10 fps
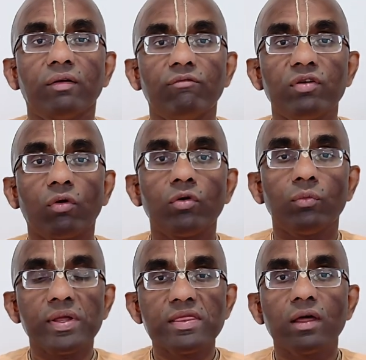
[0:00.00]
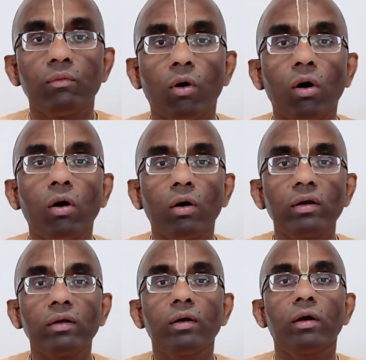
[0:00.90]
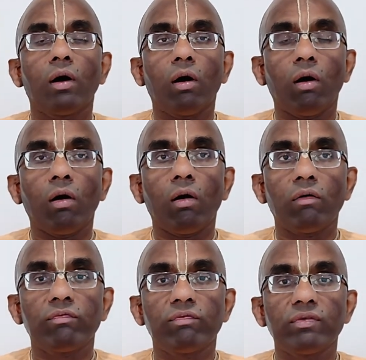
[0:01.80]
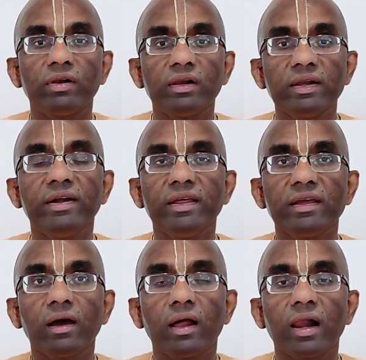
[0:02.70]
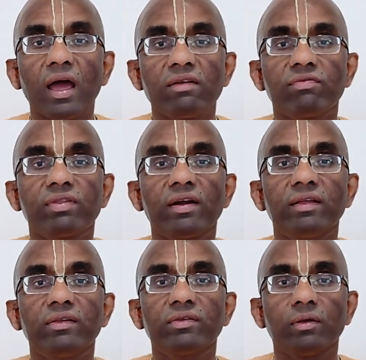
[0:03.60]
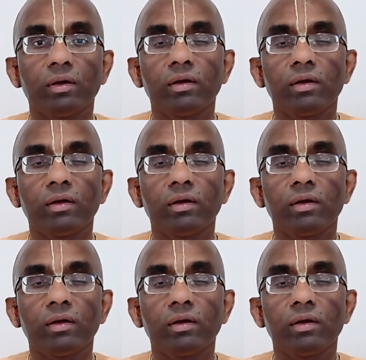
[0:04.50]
we want to win the war of leading a life that is